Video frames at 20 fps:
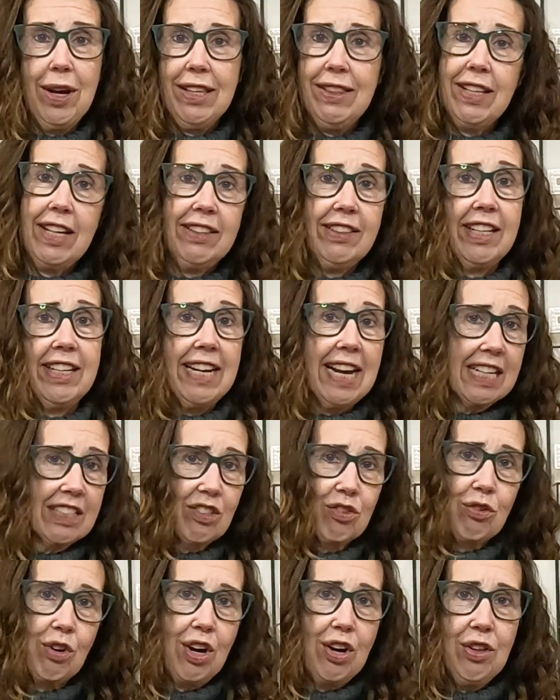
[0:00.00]
and then the
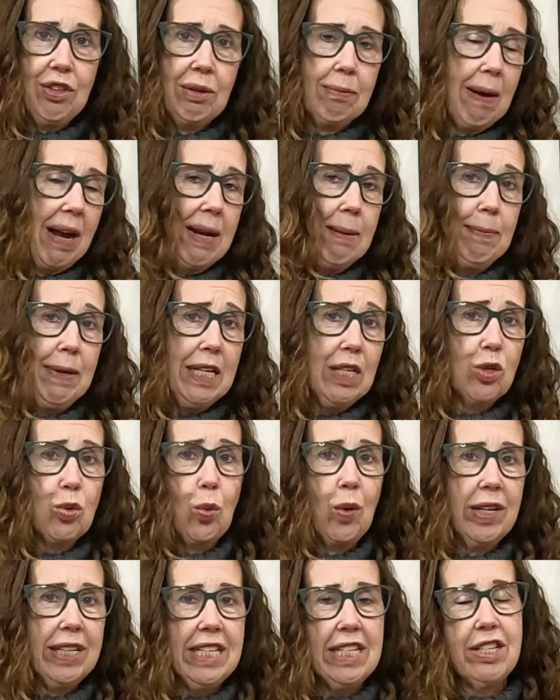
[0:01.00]
next row there might be
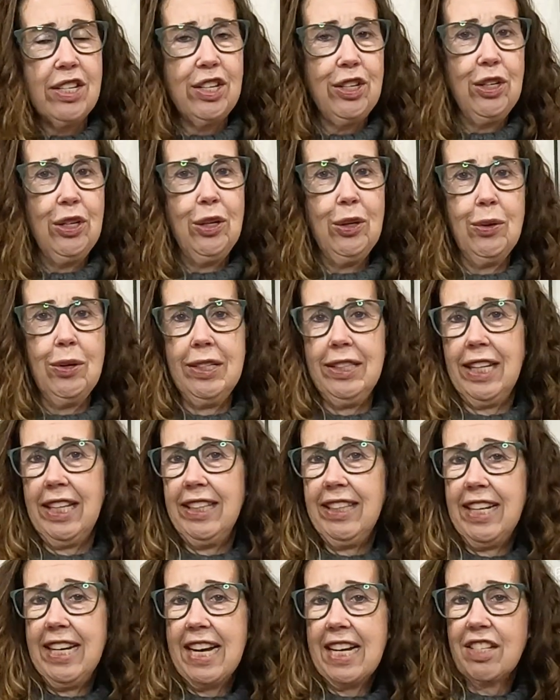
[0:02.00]
22, and
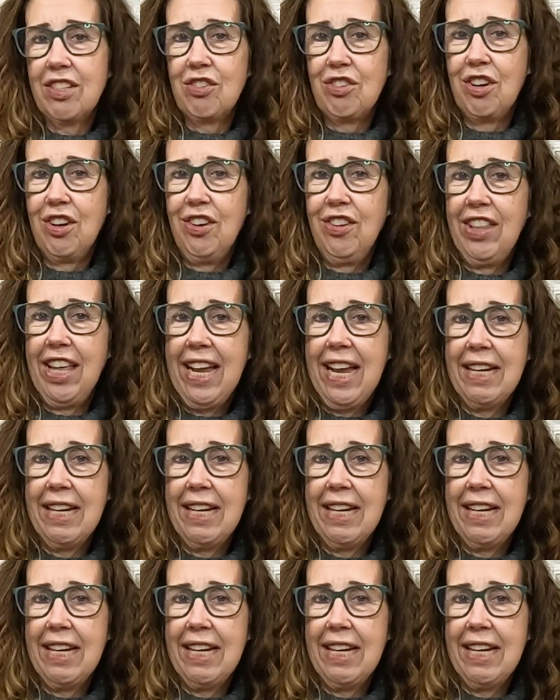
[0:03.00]
then the next row